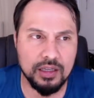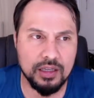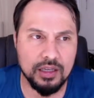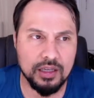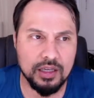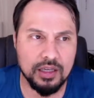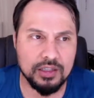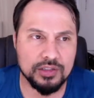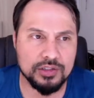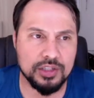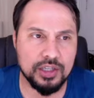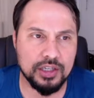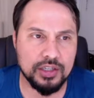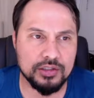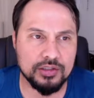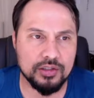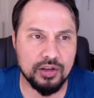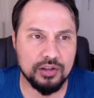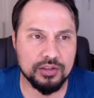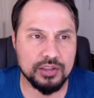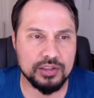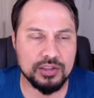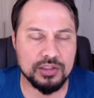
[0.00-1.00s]
shares
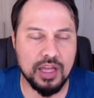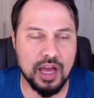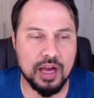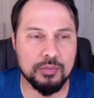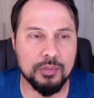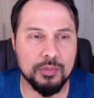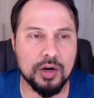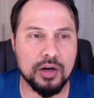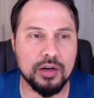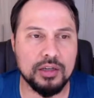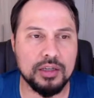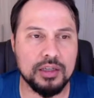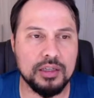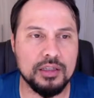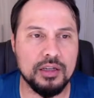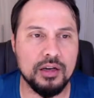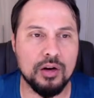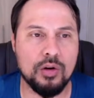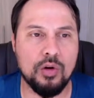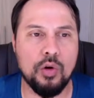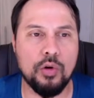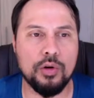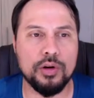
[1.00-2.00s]
on the stock market,
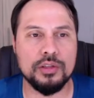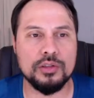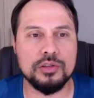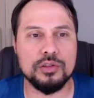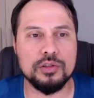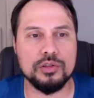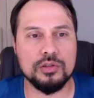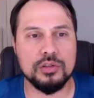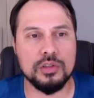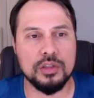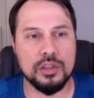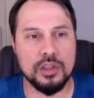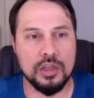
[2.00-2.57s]
according to